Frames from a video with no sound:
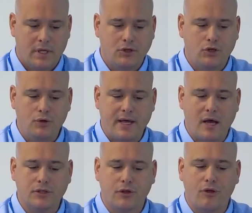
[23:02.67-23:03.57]
In
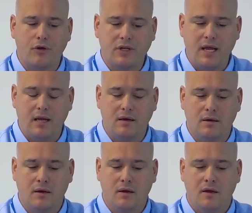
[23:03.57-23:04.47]

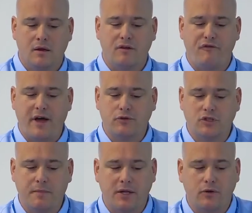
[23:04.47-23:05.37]
2013, the
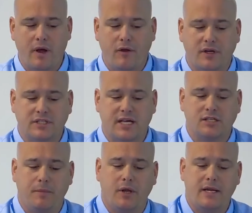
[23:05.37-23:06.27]
Veterans Mental Health
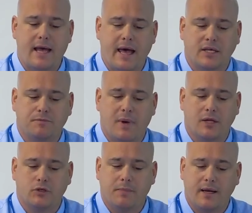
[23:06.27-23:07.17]
Accessibility Act,
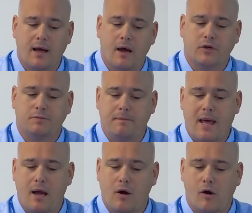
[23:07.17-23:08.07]
sponsored by Congressman
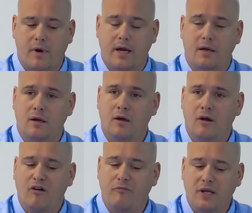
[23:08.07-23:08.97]
Matt Cartwright
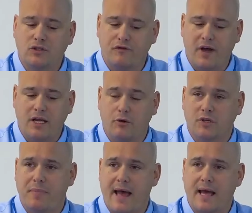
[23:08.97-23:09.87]
of Pennsylvania,
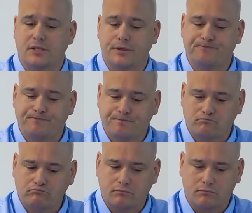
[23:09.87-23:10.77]
was passed.
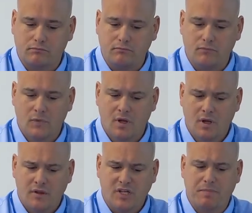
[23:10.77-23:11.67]

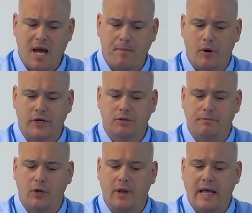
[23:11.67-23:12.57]
This bipartisan
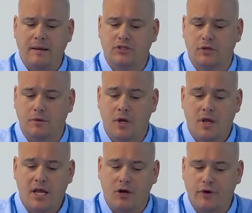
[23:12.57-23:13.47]
bill aims to
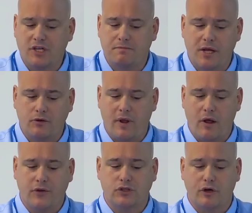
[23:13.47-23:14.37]
increase mental
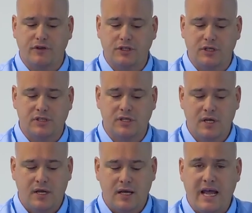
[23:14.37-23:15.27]
health services
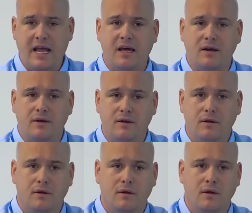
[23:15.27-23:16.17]
and,
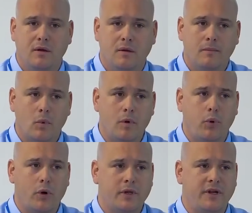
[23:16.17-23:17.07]
more
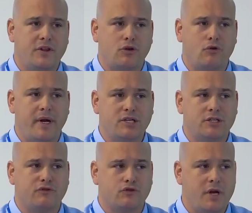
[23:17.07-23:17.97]
importantly, the
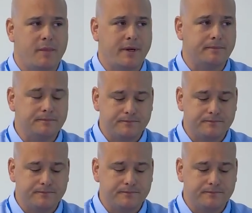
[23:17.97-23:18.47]
duration of treatment.